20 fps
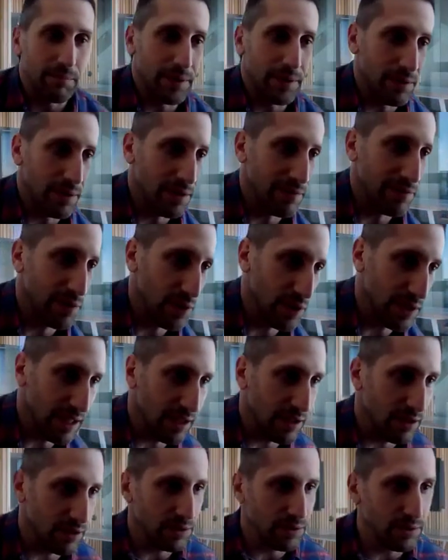But if you look
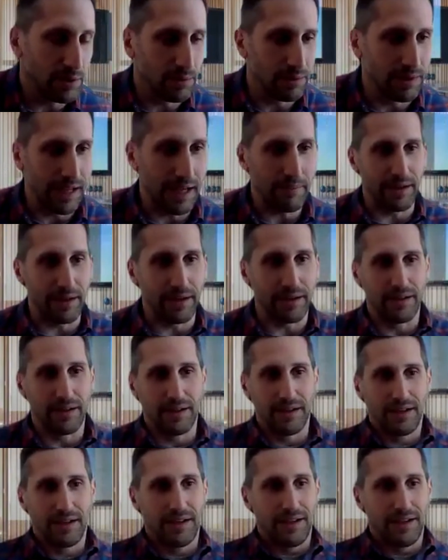at Lululemon,